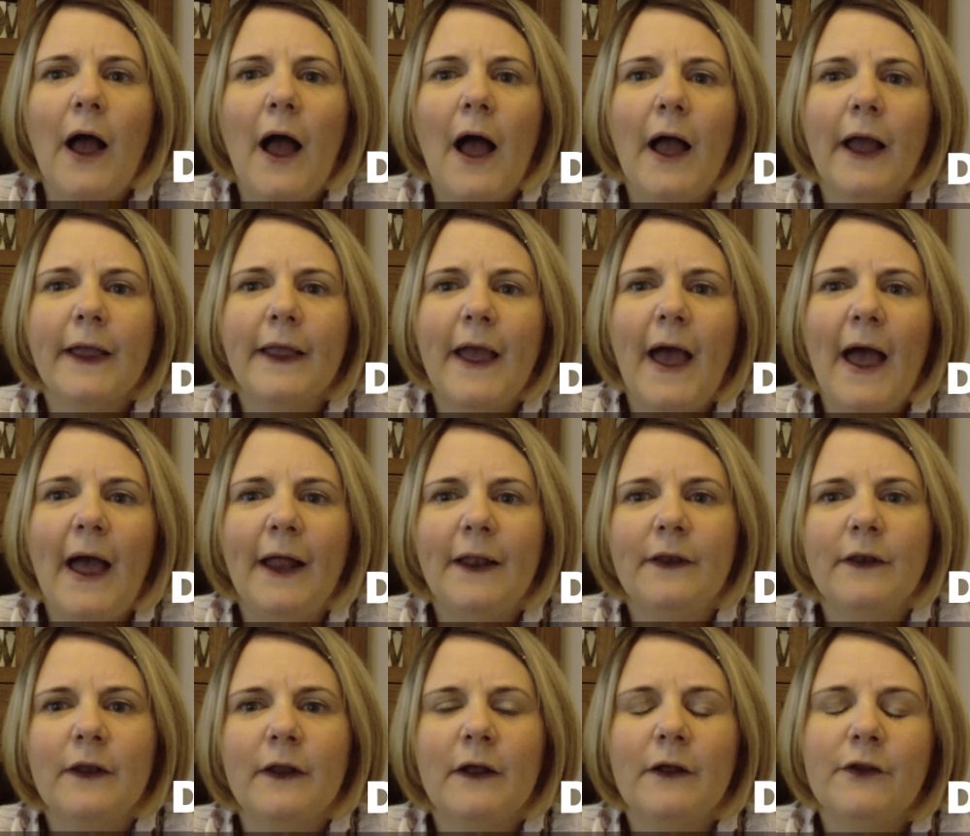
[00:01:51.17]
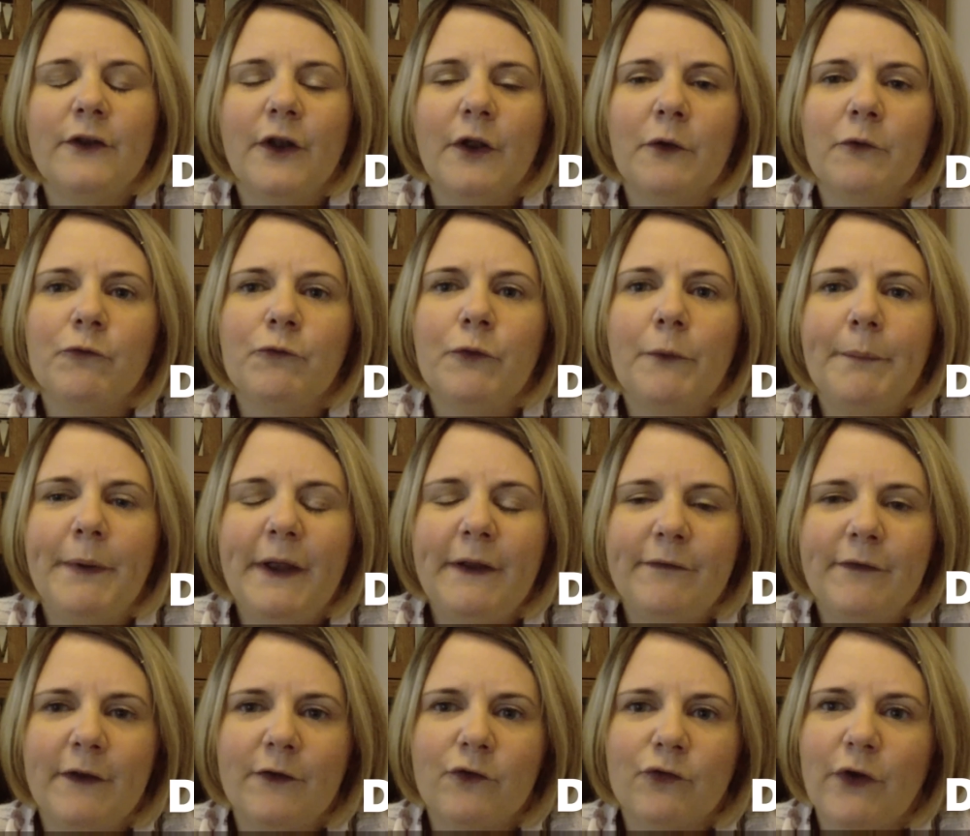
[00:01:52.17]
Again, you know,
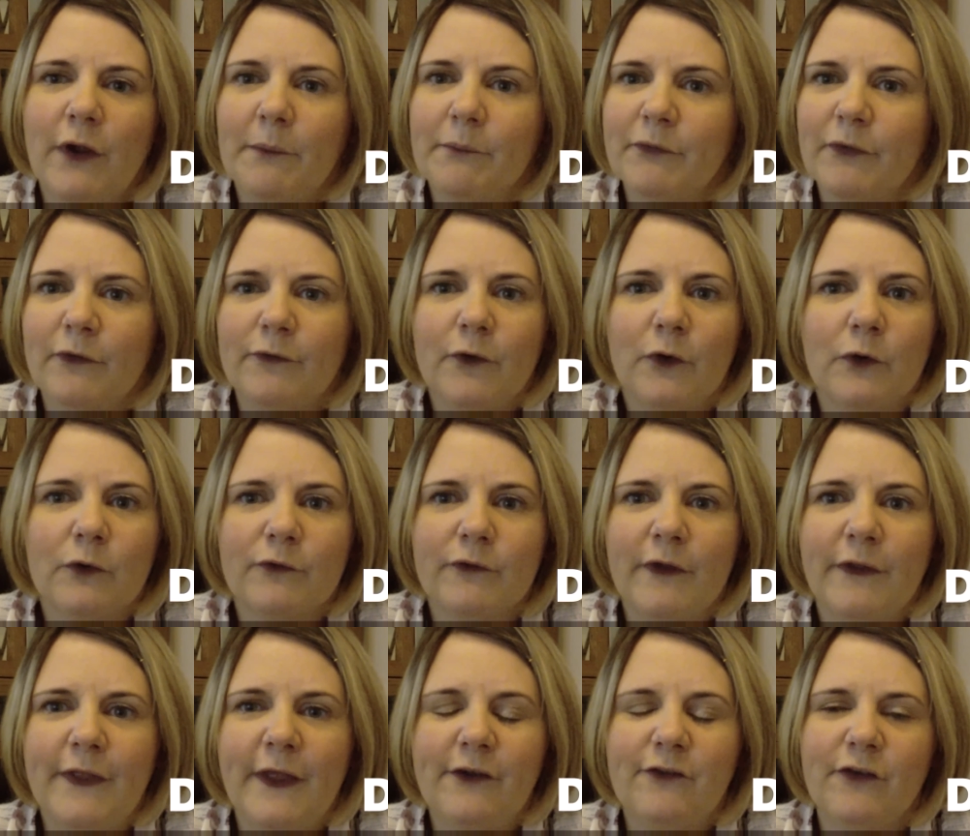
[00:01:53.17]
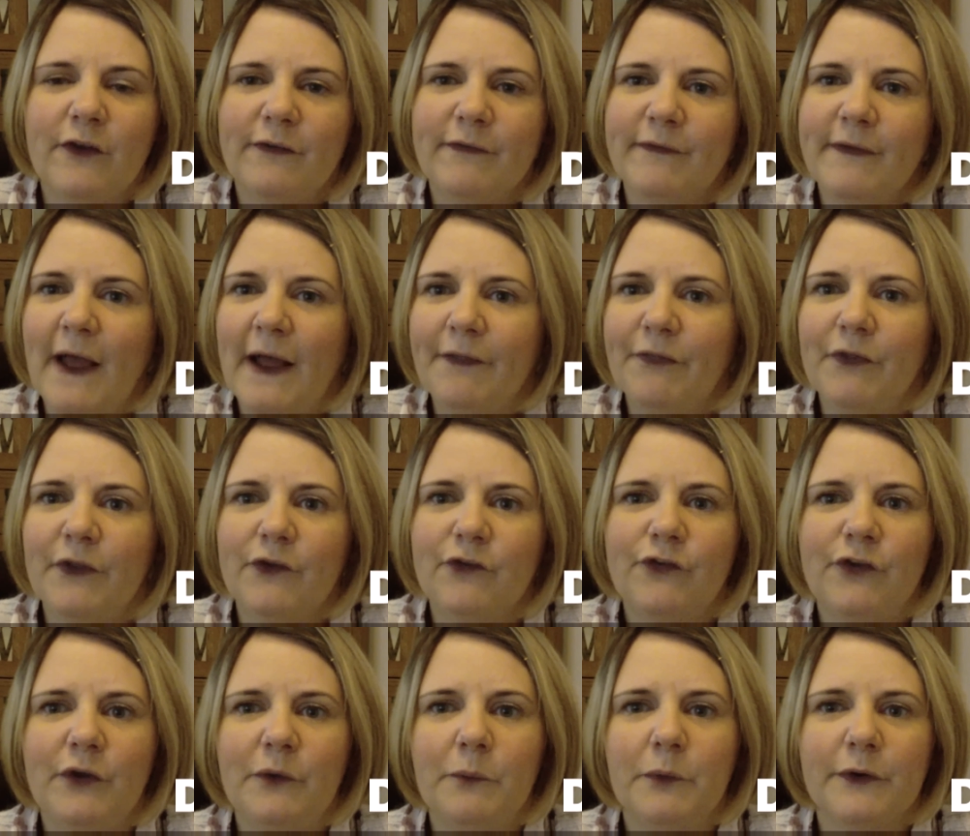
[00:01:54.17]
repeated trips to the doctor, they just said that
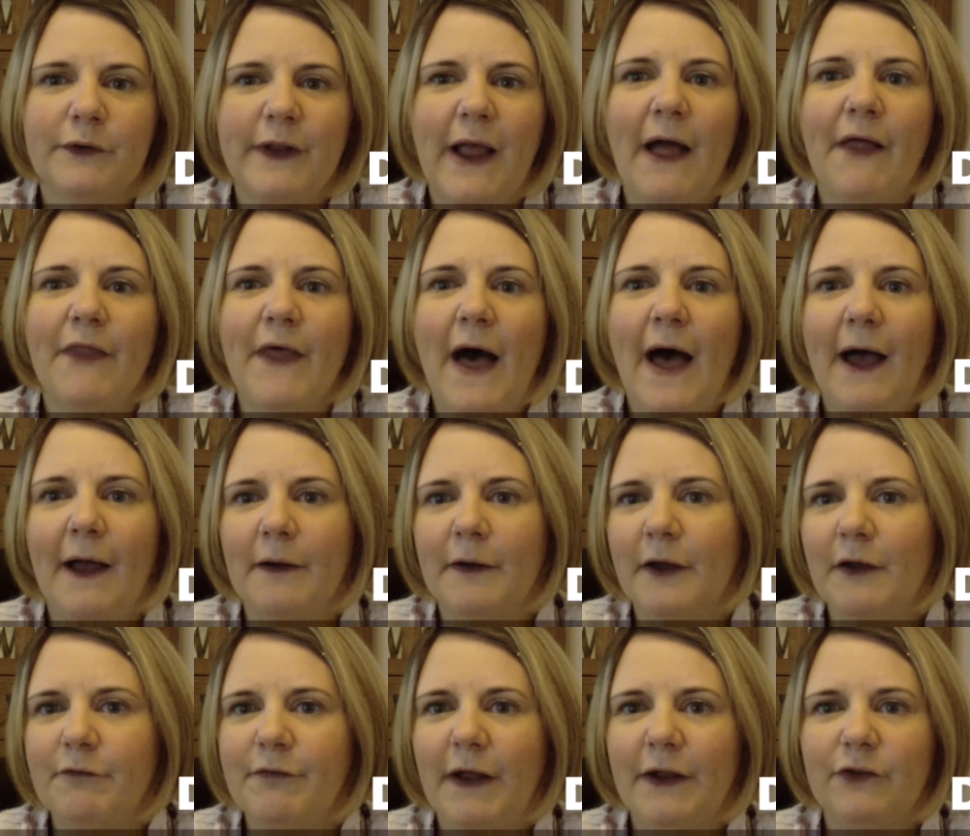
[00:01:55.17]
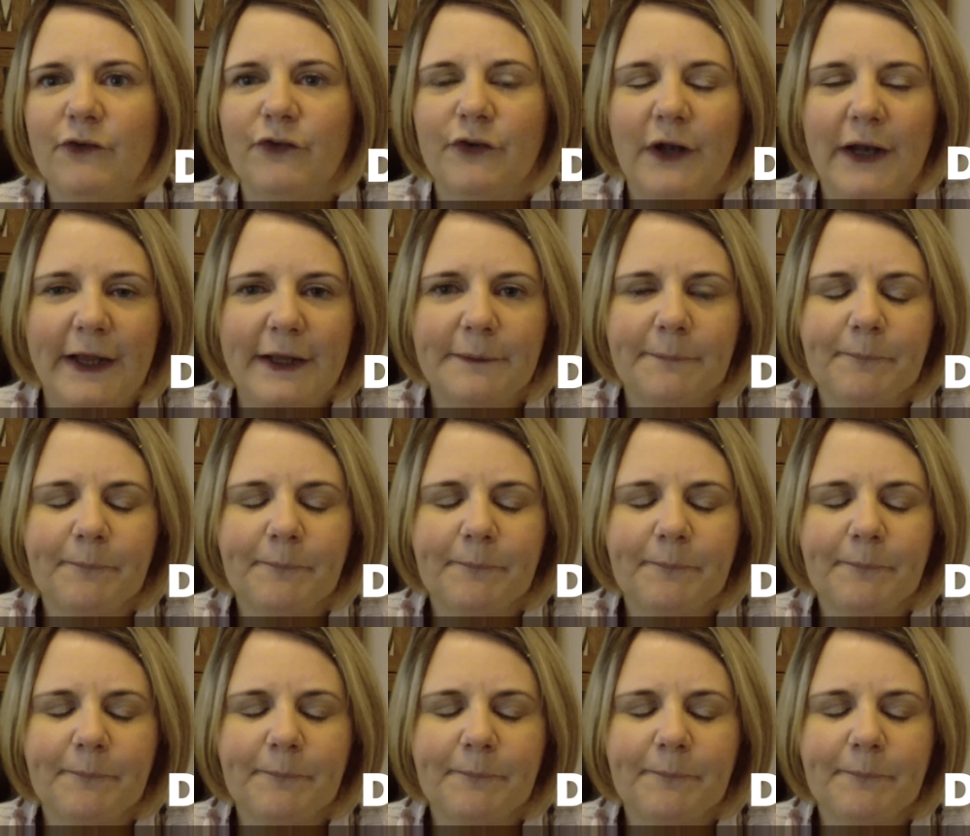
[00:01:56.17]
she would get there eventually.